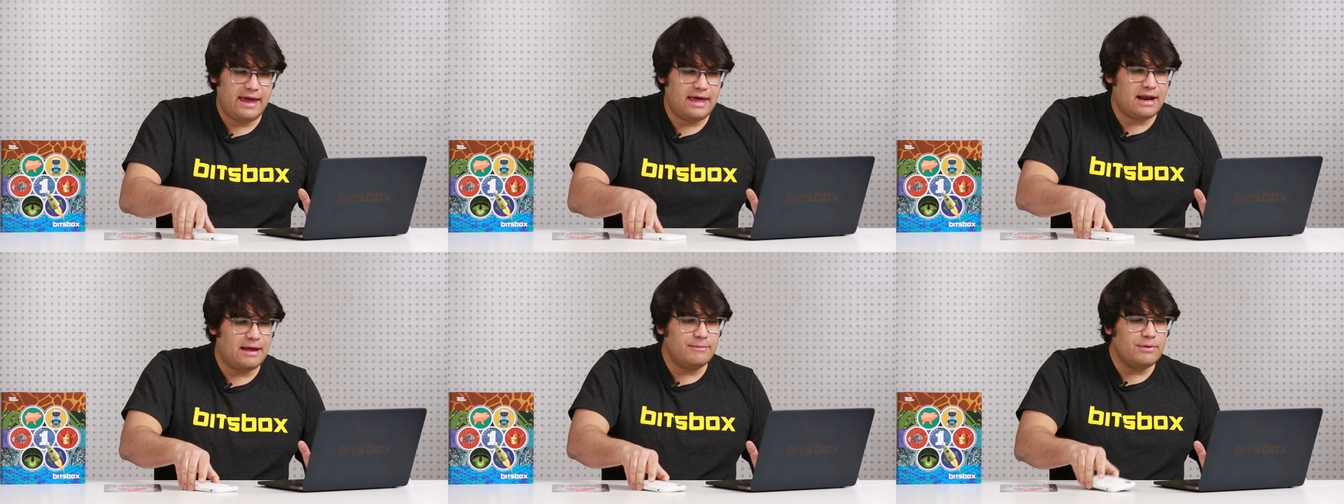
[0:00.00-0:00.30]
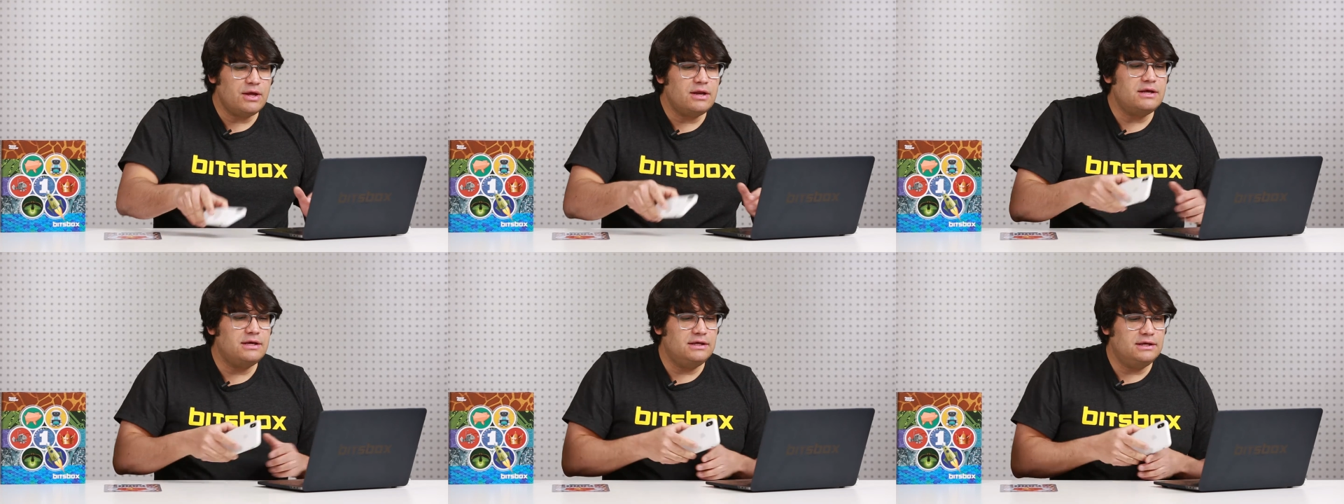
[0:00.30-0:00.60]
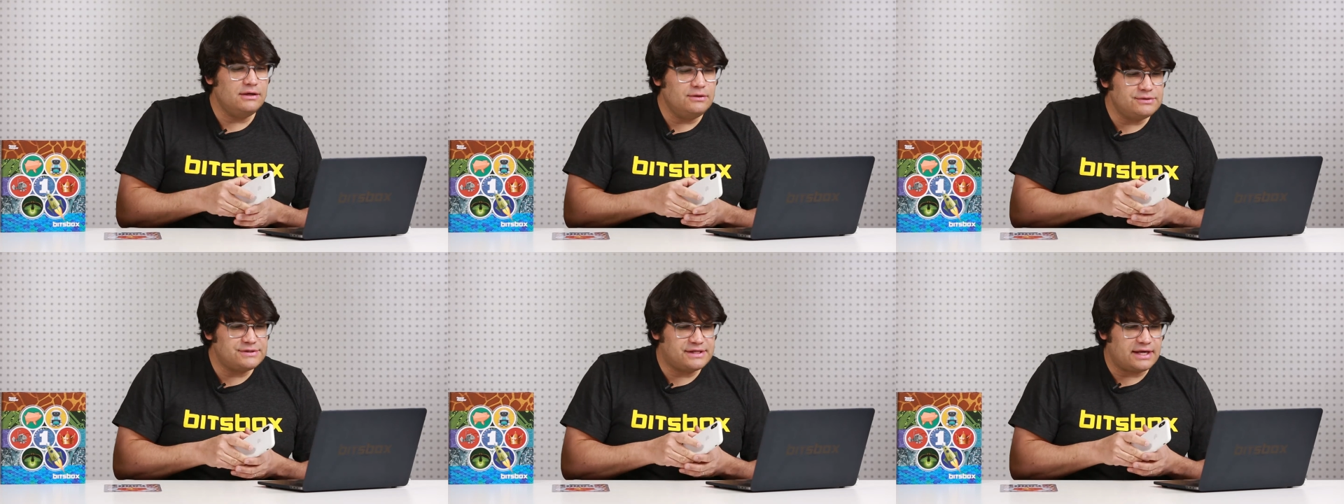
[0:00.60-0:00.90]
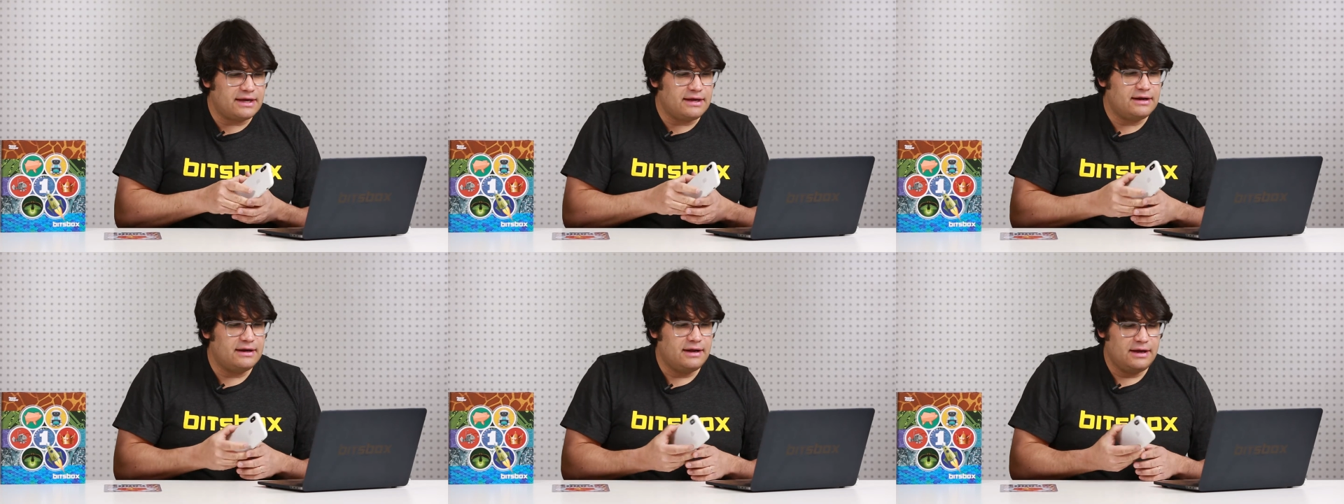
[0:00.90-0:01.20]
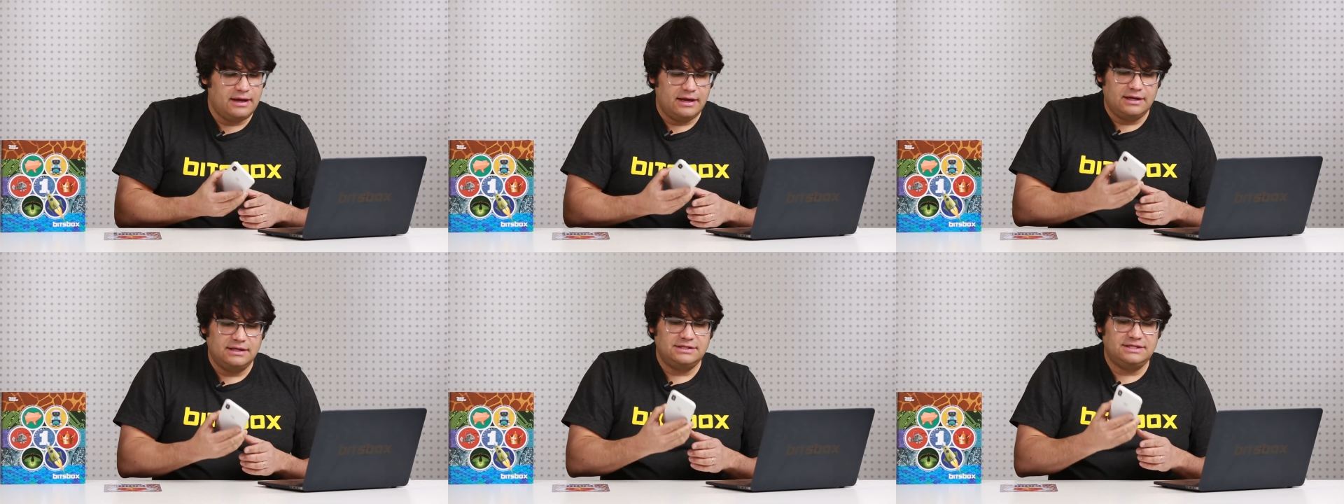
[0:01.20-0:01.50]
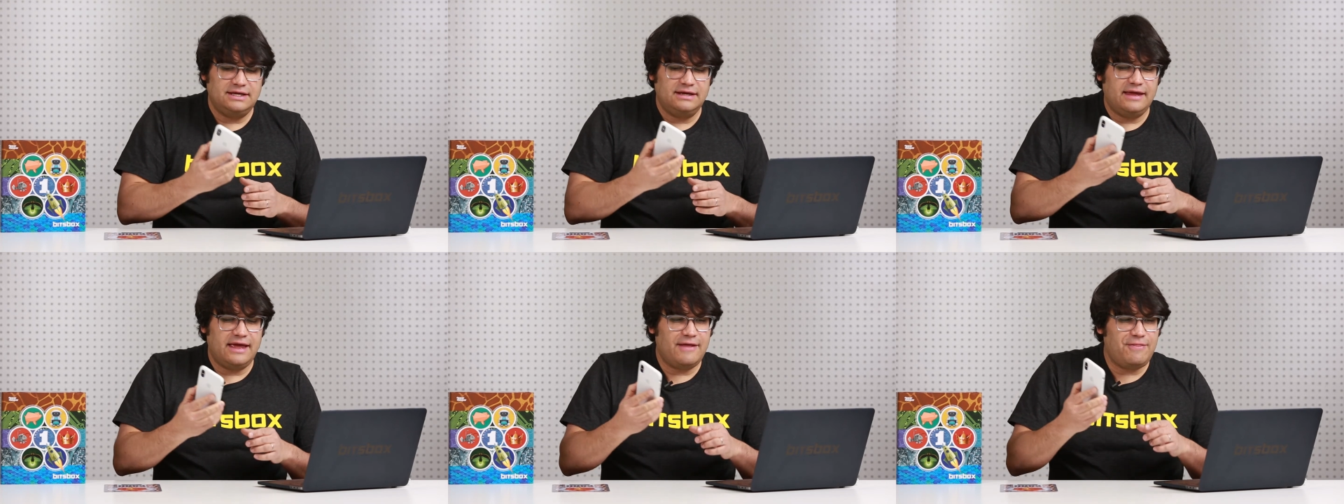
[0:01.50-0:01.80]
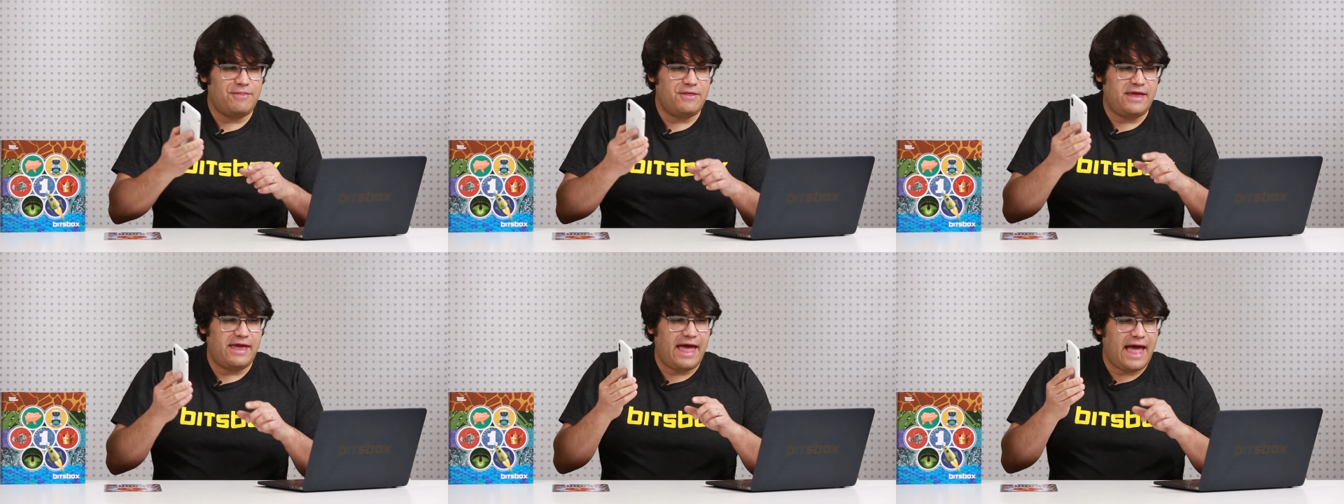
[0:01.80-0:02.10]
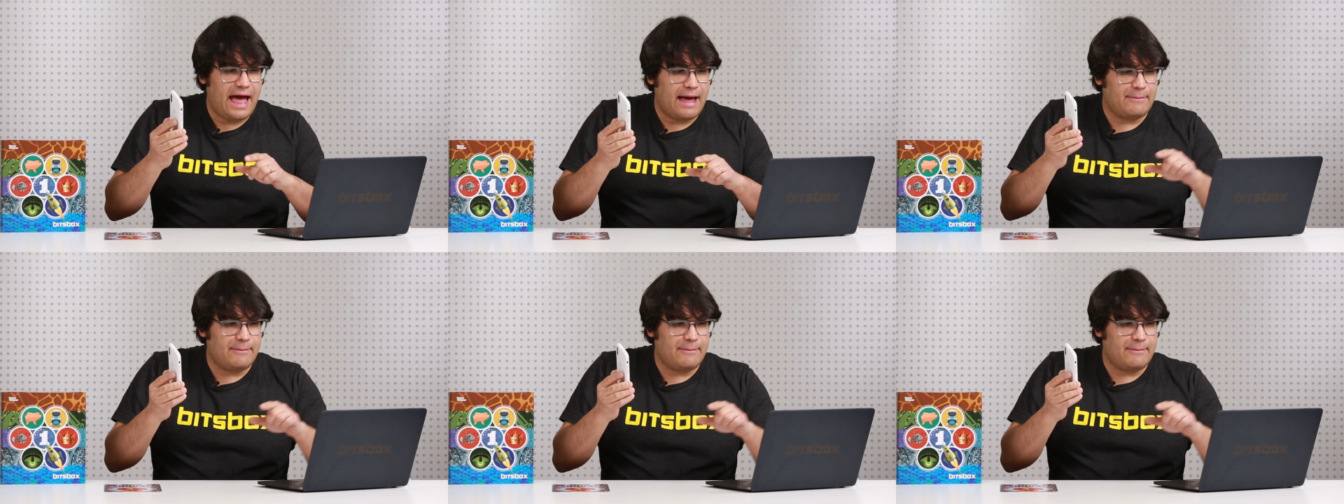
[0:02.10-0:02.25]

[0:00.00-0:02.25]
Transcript: And I'm going to use it to get the